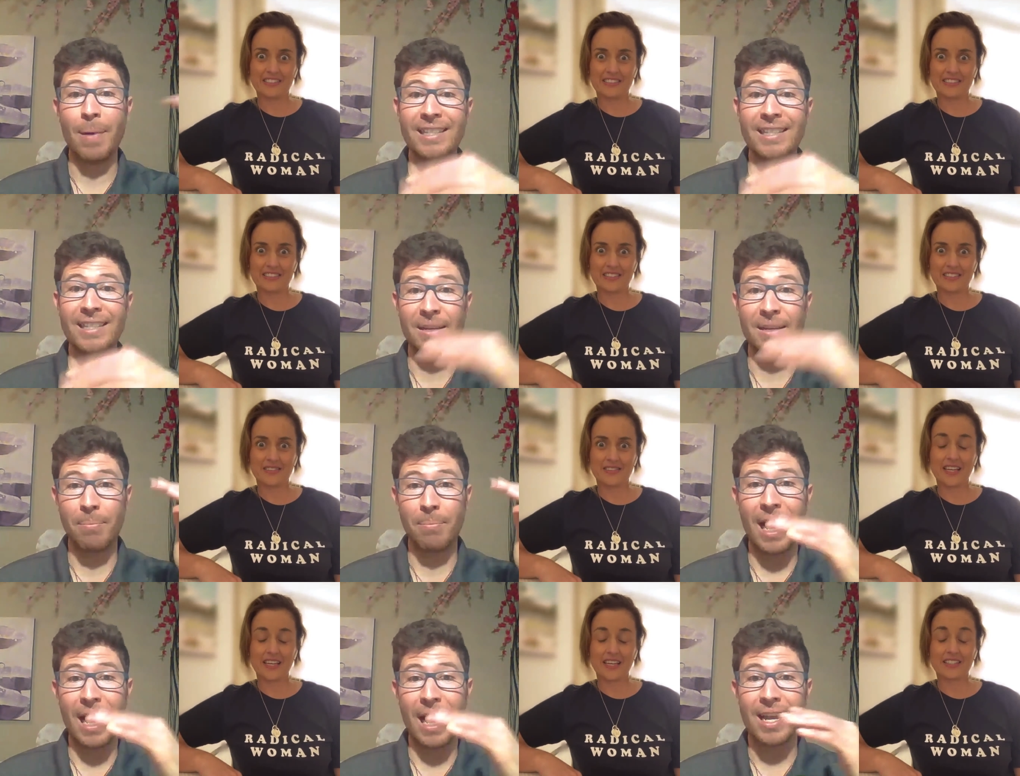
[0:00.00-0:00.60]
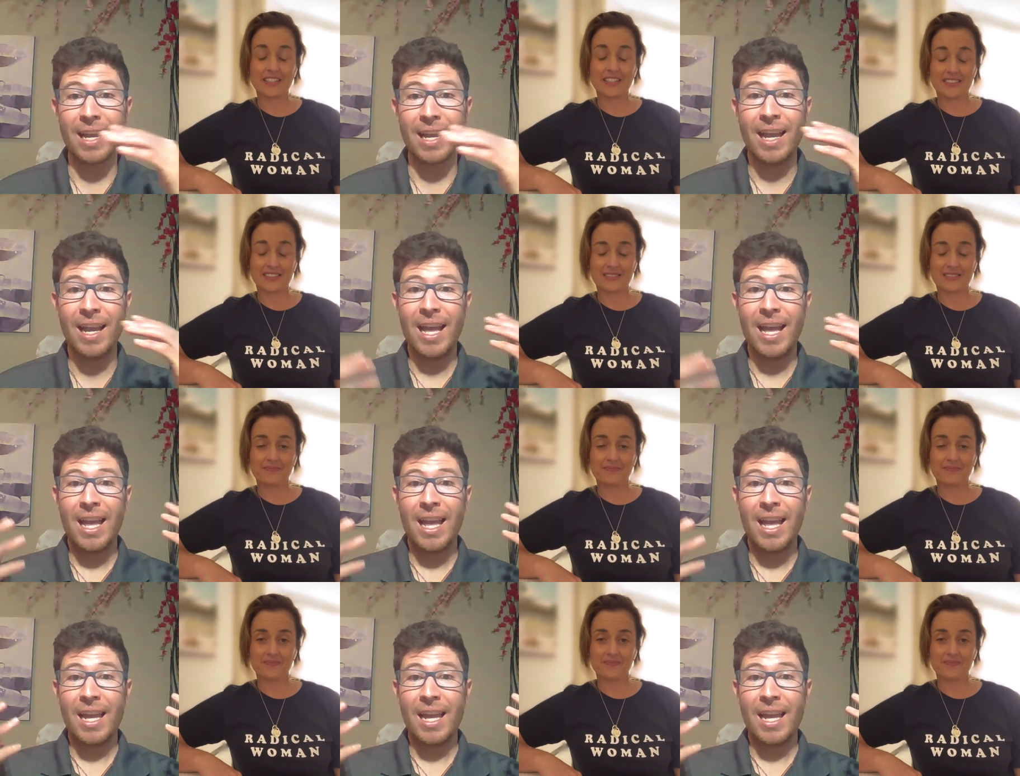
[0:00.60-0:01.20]
Speaker 1: passing by. Yes
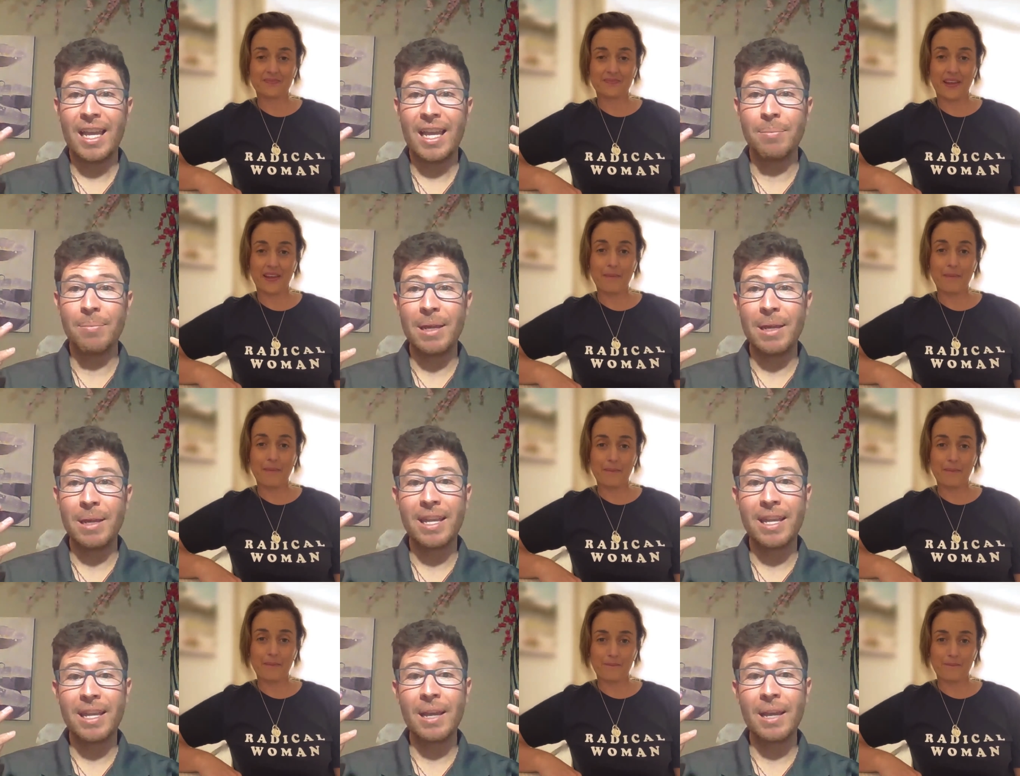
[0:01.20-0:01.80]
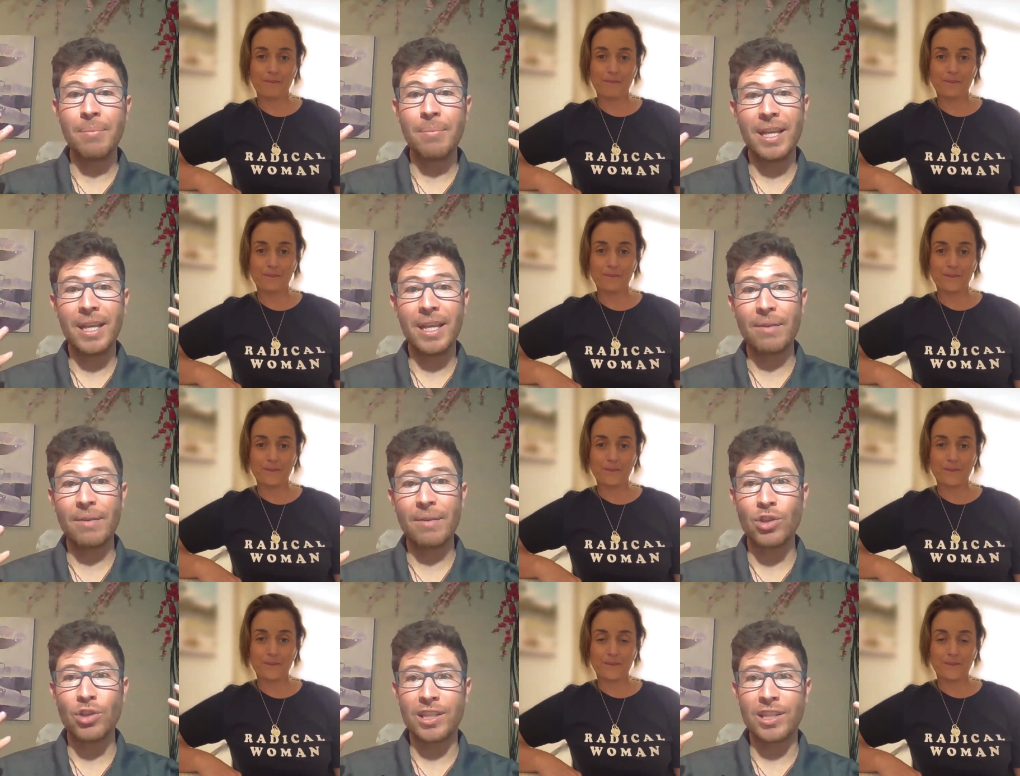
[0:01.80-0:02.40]
it, yep. it, it,
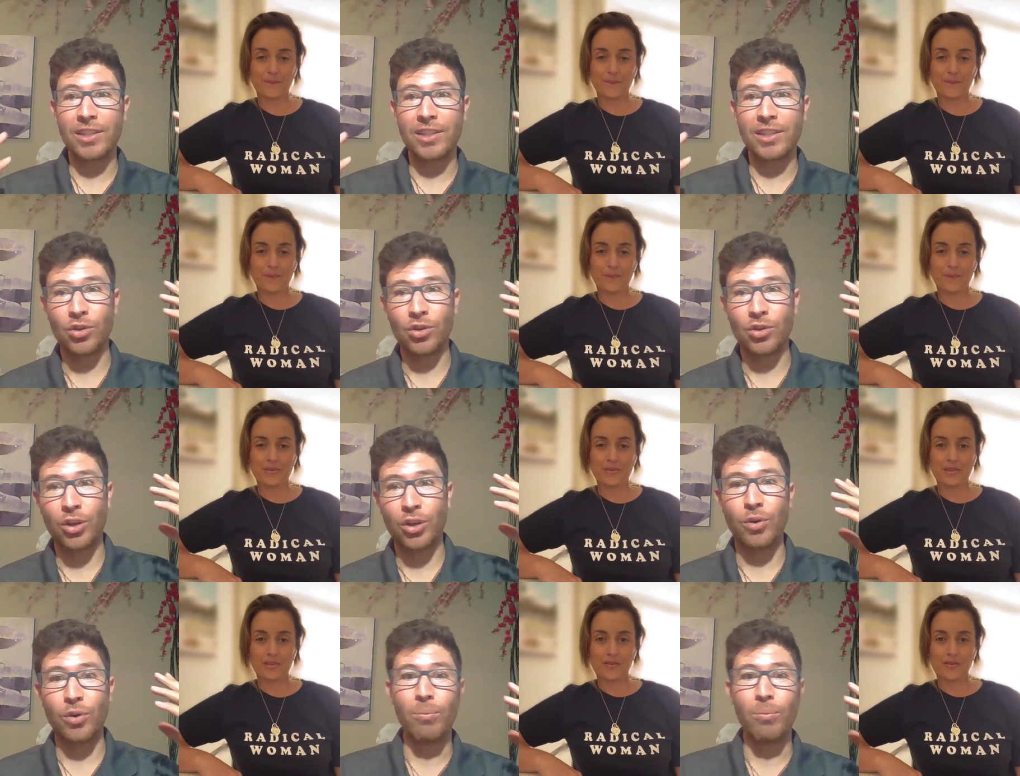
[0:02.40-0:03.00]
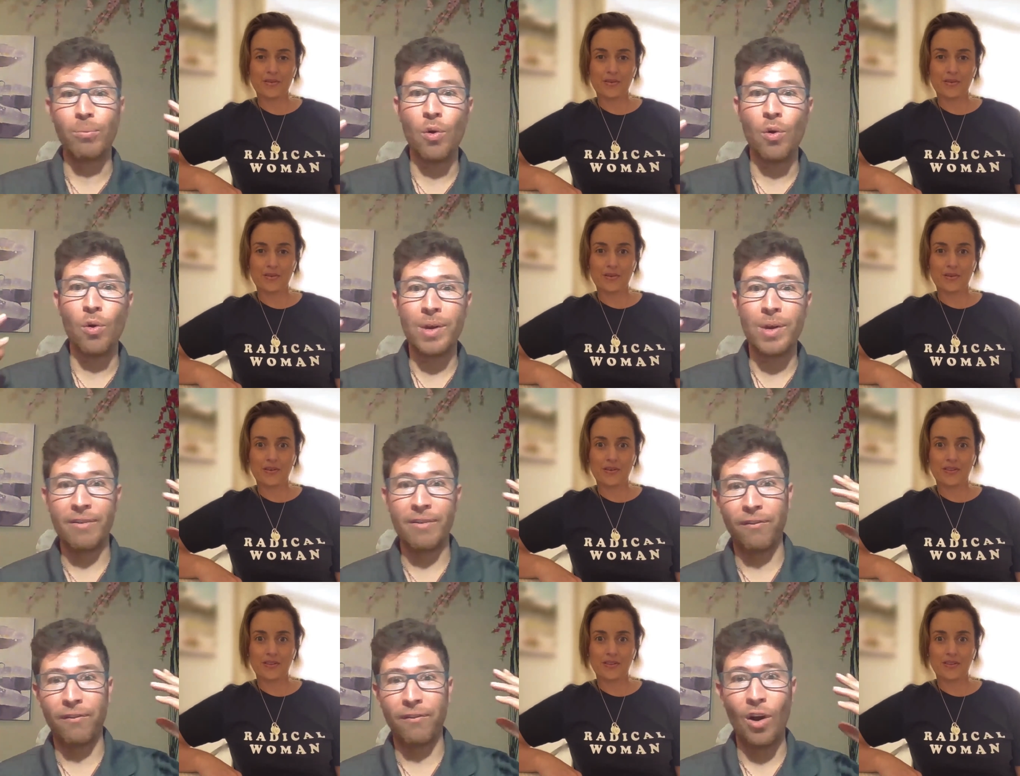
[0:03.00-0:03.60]
gives you the sensation that you're
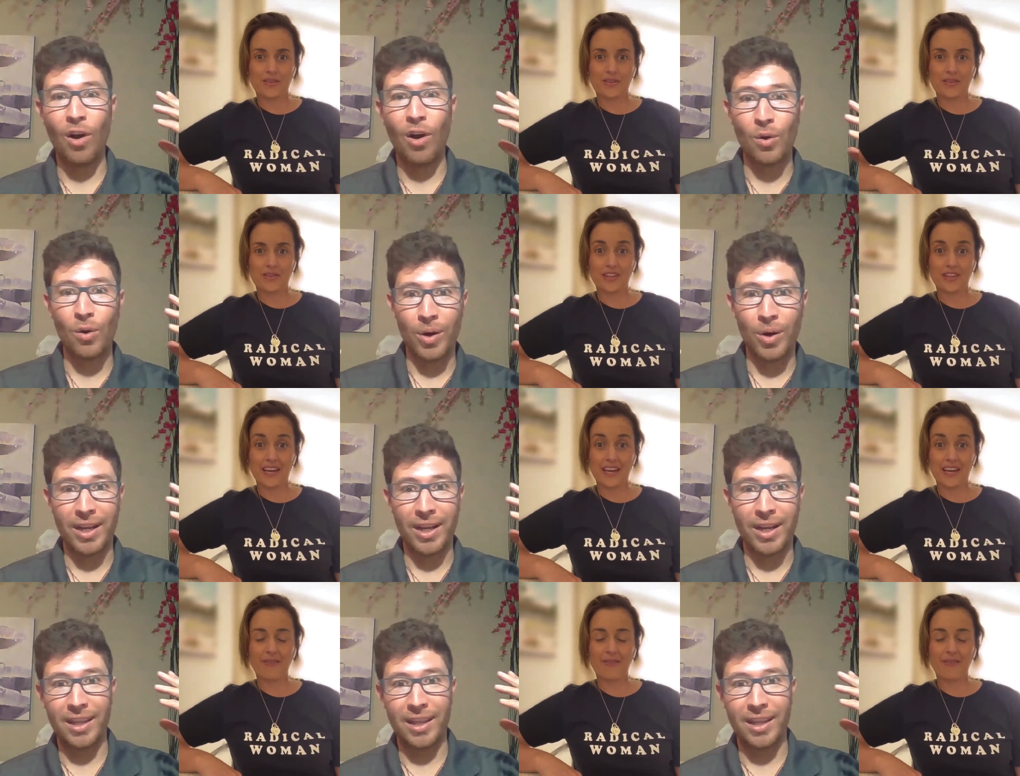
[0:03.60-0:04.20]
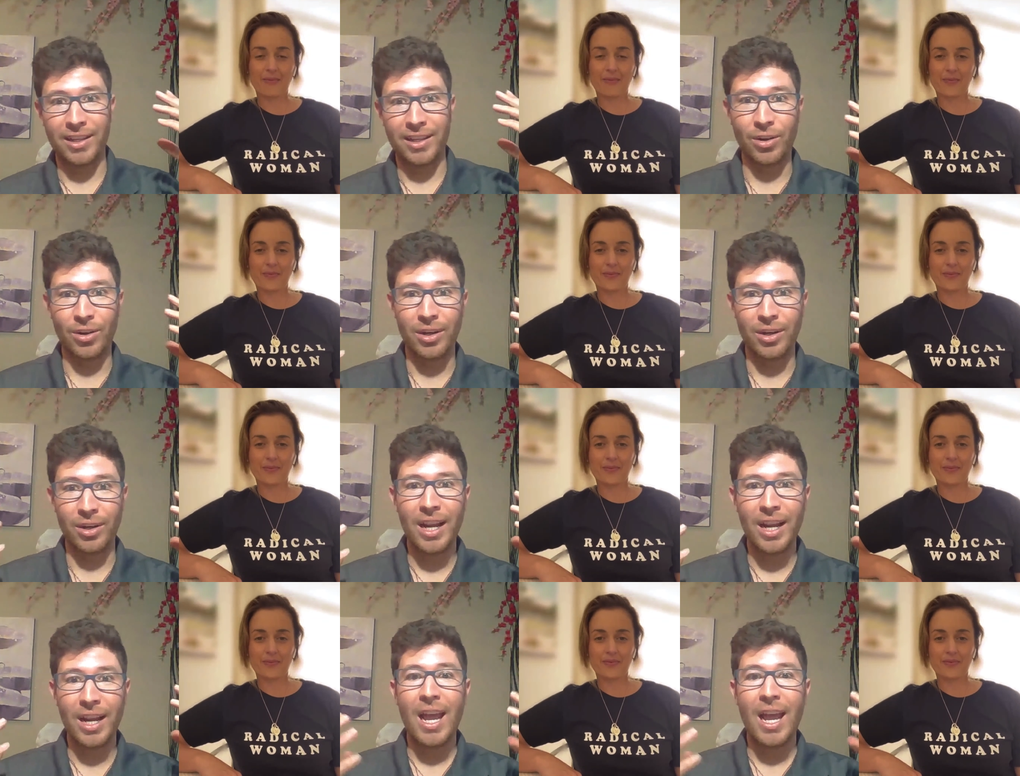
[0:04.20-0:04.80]
moving and falling with yep. it, like
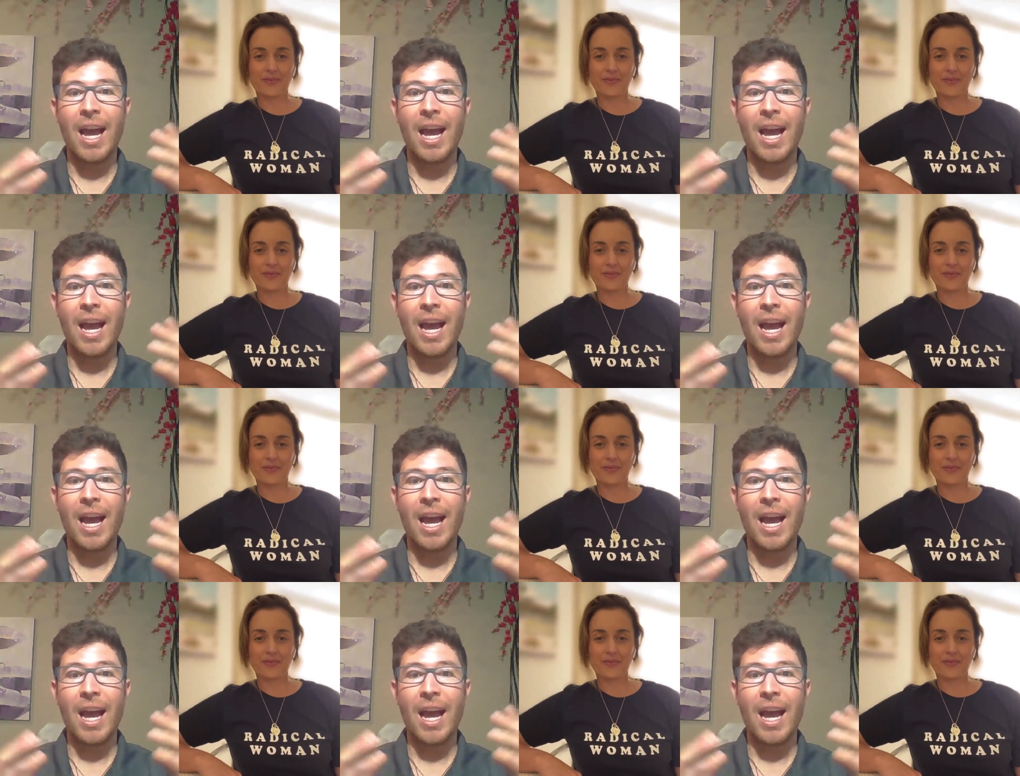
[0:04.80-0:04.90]
you're,